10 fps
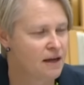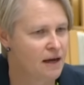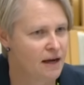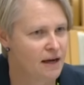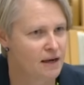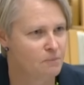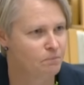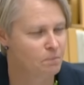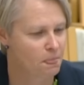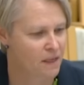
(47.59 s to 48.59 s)

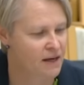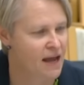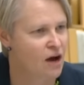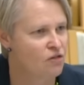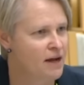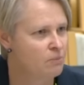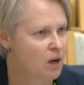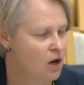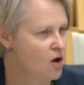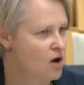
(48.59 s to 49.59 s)
and how they
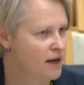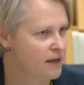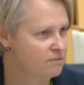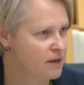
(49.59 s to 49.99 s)
apply